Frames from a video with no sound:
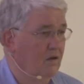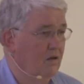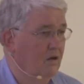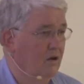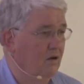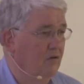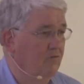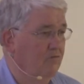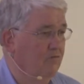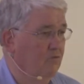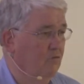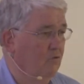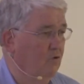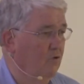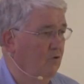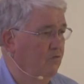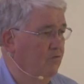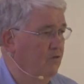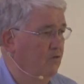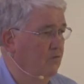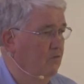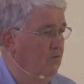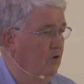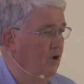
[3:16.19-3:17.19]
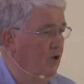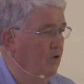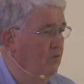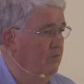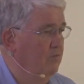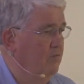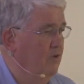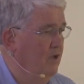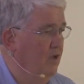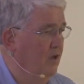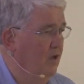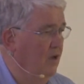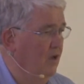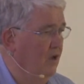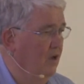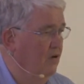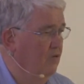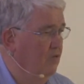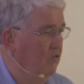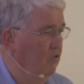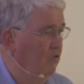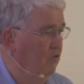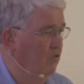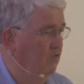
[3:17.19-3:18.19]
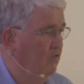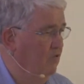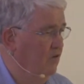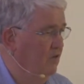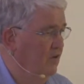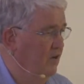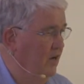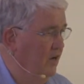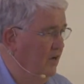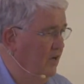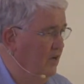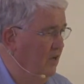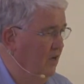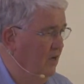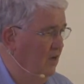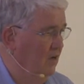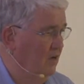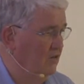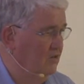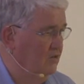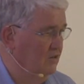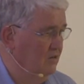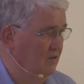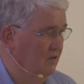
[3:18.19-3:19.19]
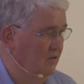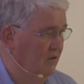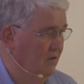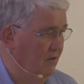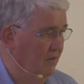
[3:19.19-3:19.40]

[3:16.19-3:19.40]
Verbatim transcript: of overwhelming and overtaking us,